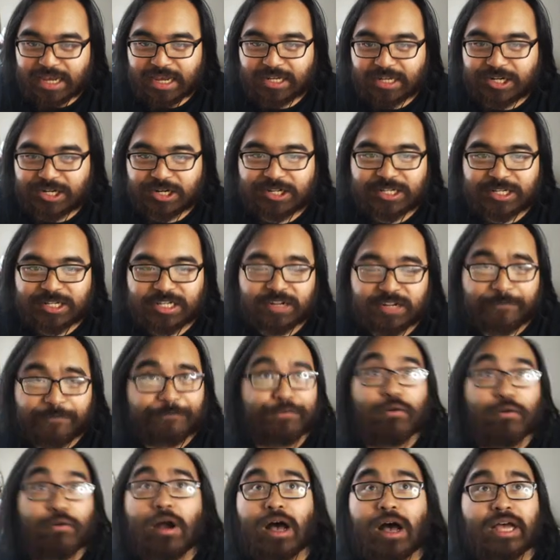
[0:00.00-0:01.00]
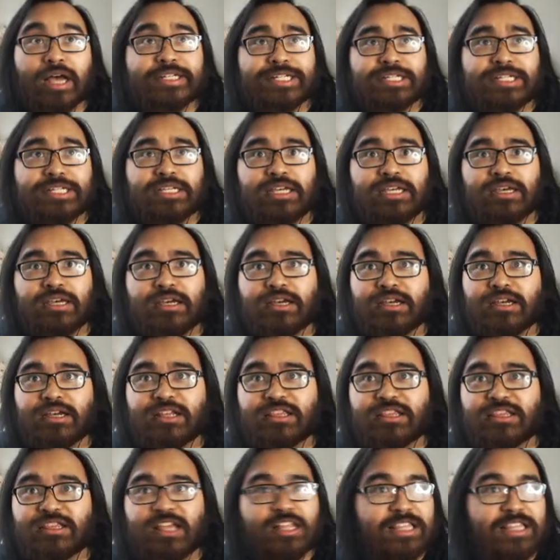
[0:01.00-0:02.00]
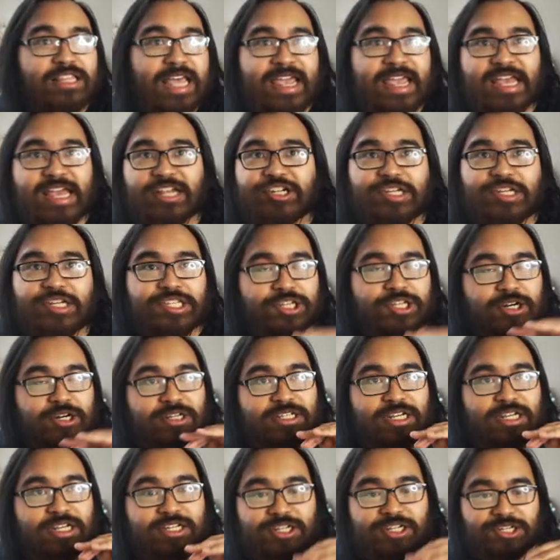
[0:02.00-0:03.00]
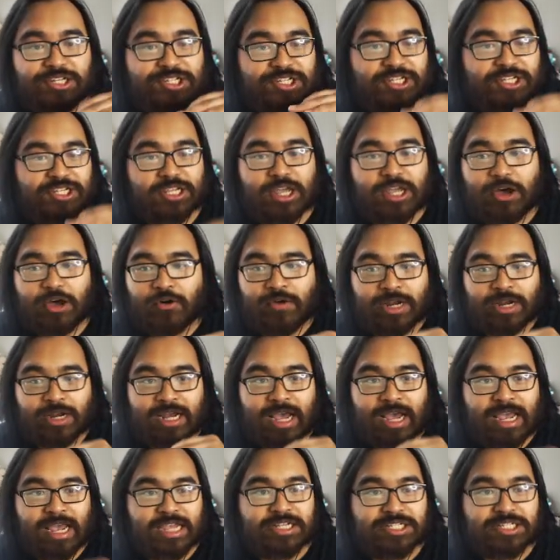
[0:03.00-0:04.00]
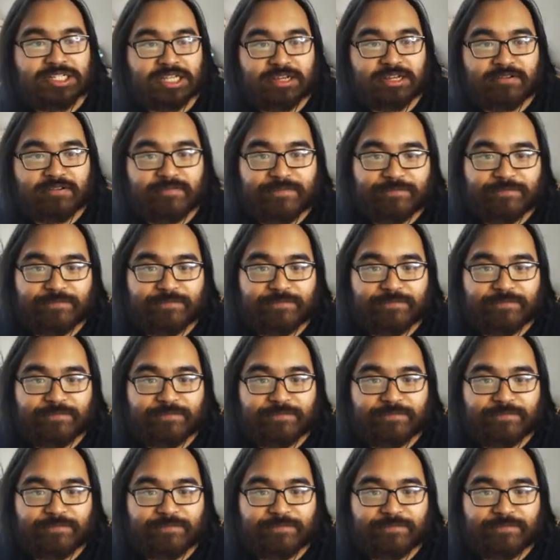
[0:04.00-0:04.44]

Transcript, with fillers: it turns into frost? The land just turns into snow and ice and